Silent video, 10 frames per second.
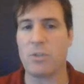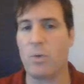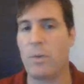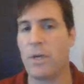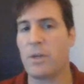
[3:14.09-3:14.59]
So
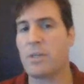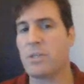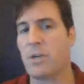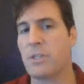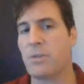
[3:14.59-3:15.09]
when we go to the
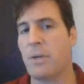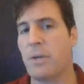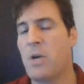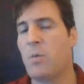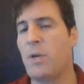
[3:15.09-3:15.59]
start screen,
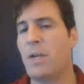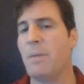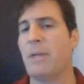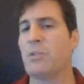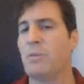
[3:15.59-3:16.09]
we need to
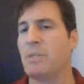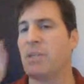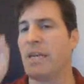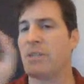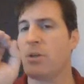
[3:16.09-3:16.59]
make sure
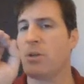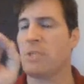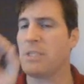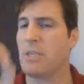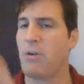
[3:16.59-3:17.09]
mistakes goes
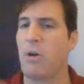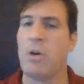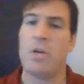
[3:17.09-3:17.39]
to zero